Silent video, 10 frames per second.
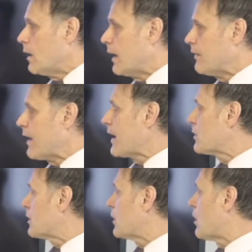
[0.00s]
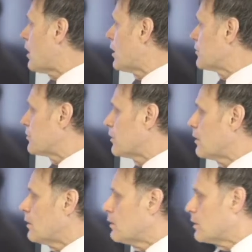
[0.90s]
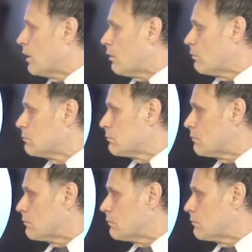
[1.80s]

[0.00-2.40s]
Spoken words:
And that can cause, you know,